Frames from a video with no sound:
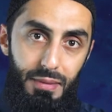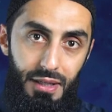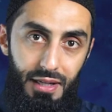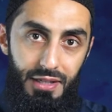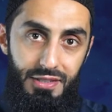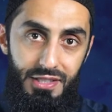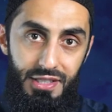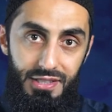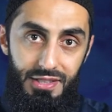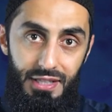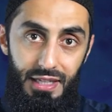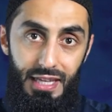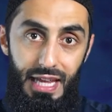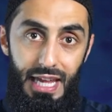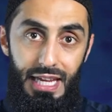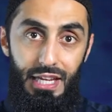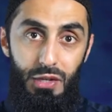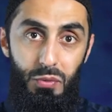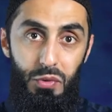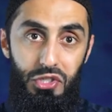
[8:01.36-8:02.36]
because it's the
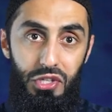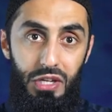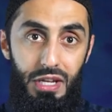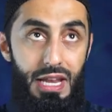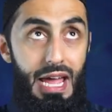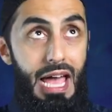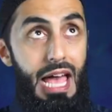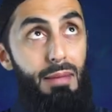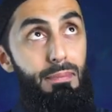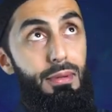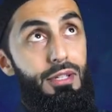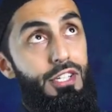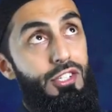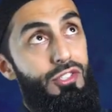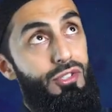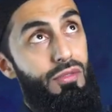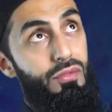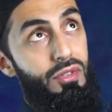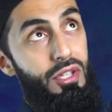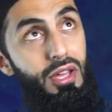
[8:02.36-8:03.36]
day in which the
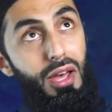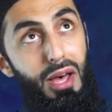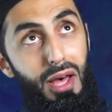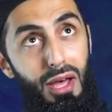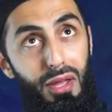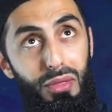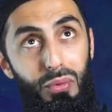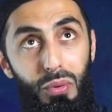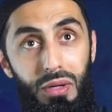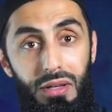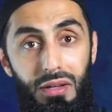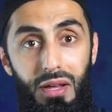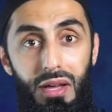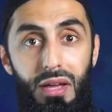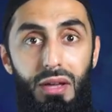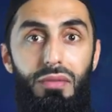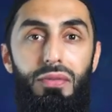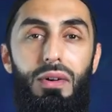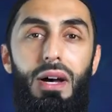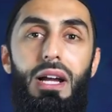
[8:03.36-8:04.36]
inhabitants of the earth will
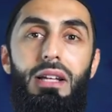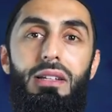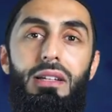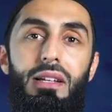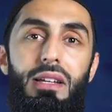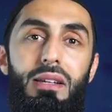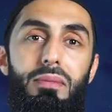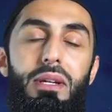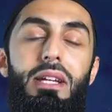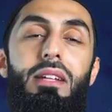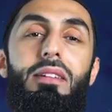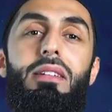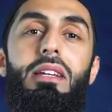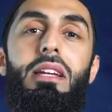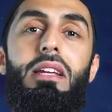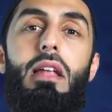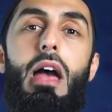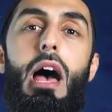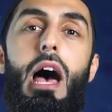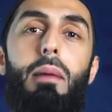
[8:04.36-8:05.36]
finally meet the
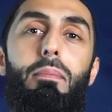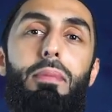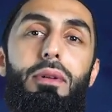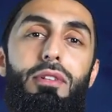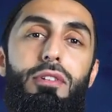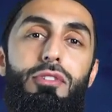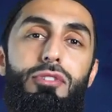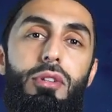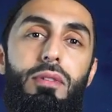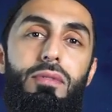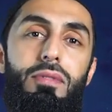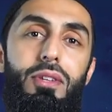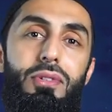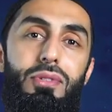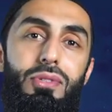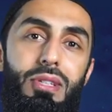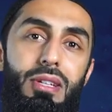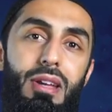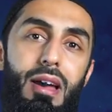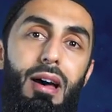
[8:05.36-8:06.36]
inhabitants of the
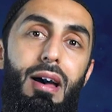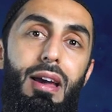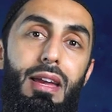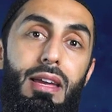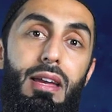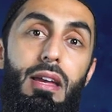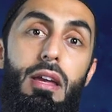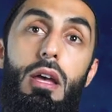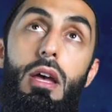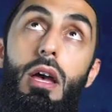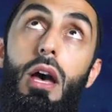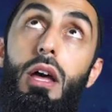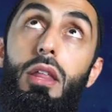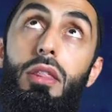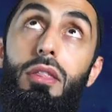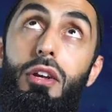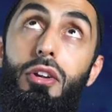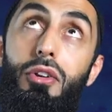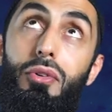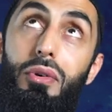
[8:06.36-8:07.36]
sky,
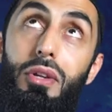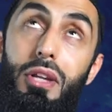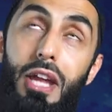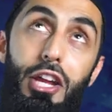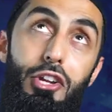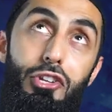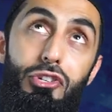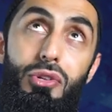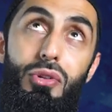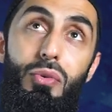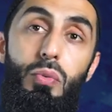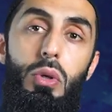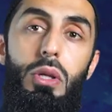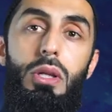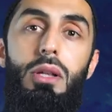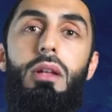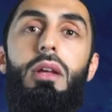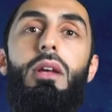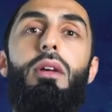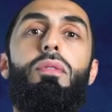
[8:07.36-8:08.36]
and the creation
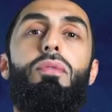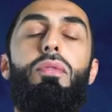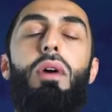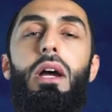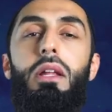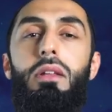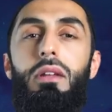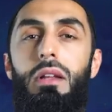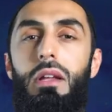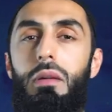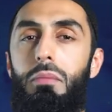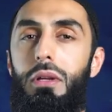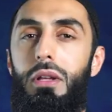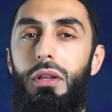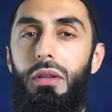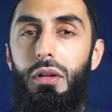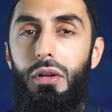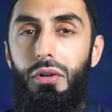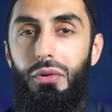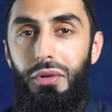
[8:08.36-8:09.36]
will finally
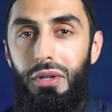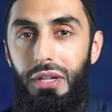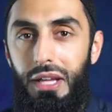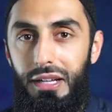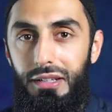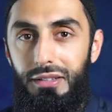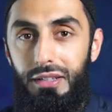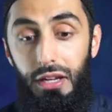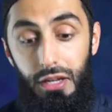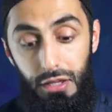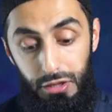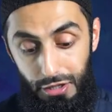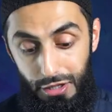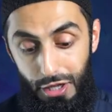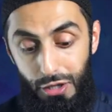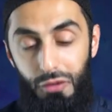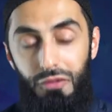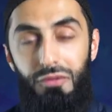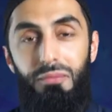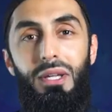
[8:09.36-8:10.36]
meet the Creator, the
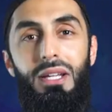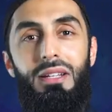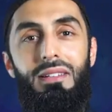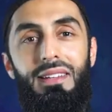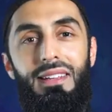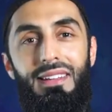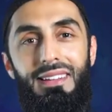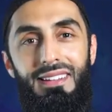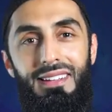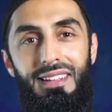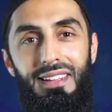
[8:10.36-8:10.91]
Day of Meeting.